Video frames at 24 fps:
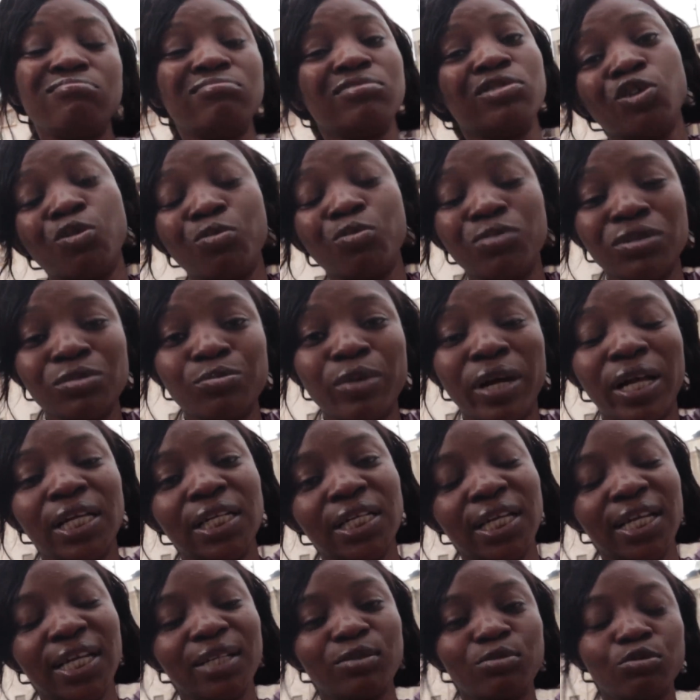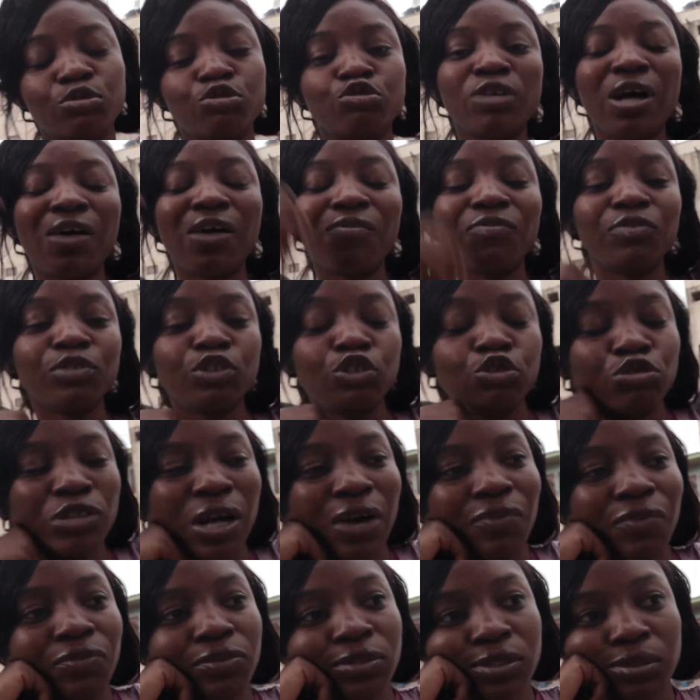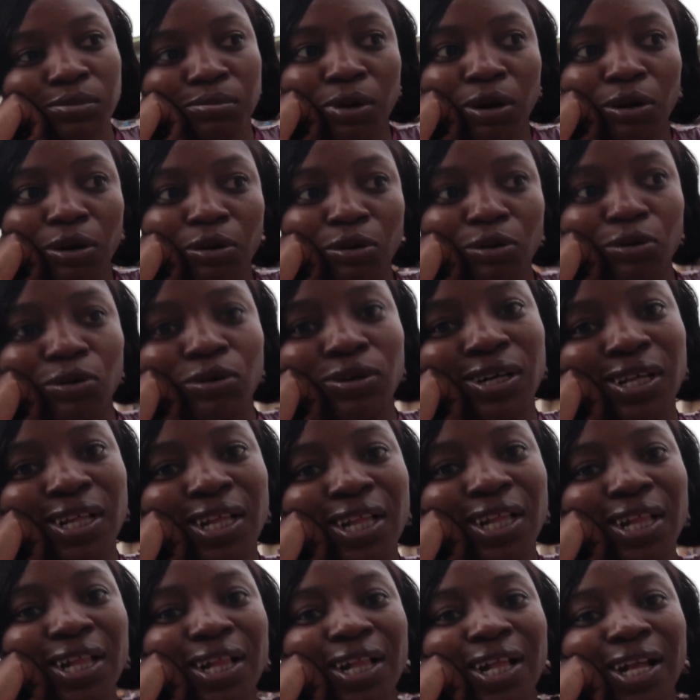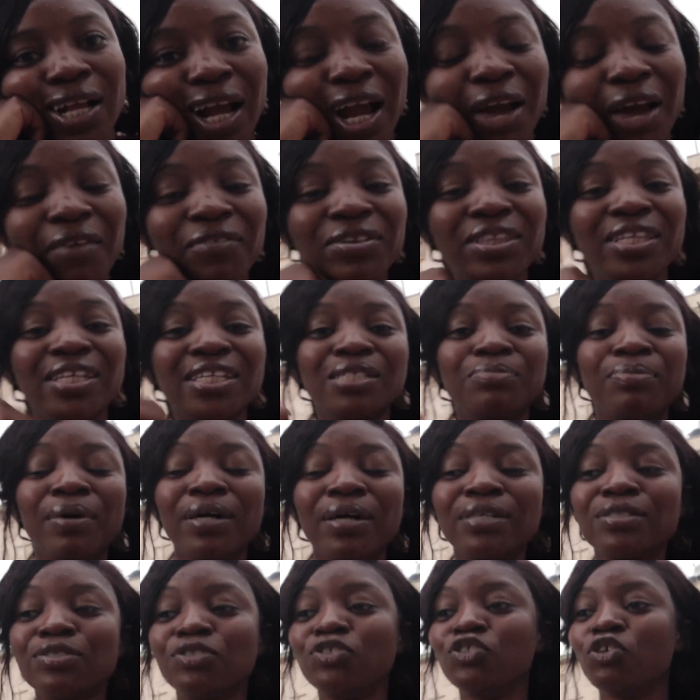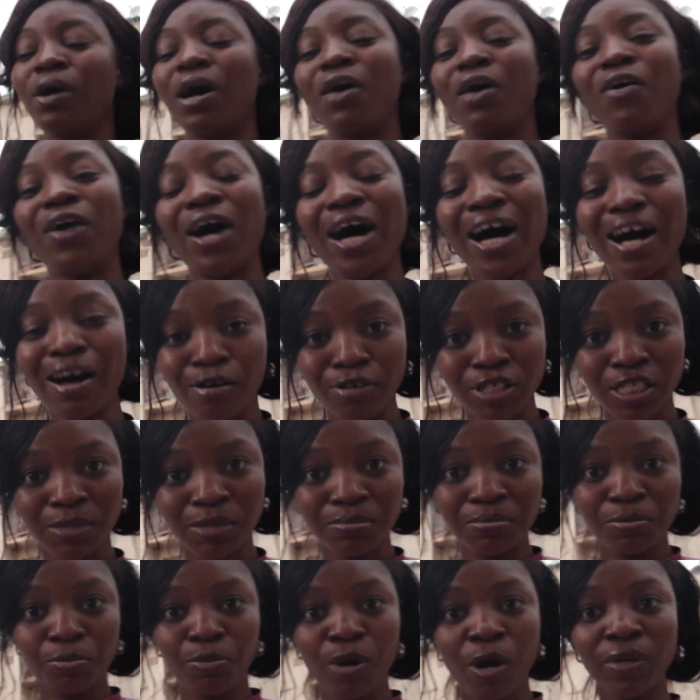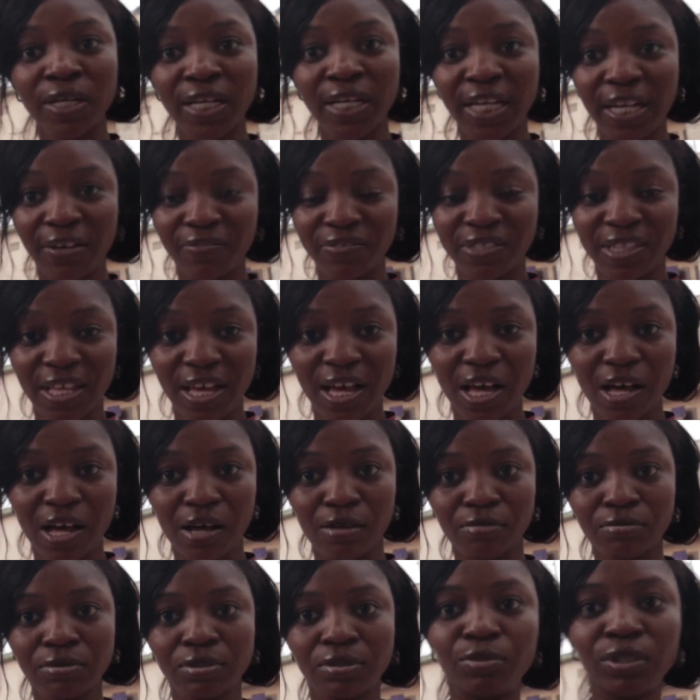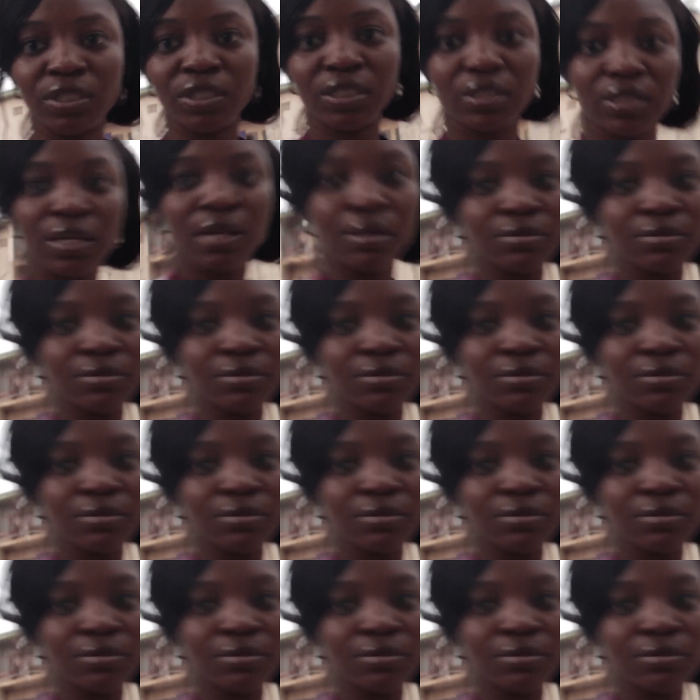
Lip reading: You know, we went late. We should travel. She'll travel tomorrow. Everything is back to normal. Our house, when we left the house, it's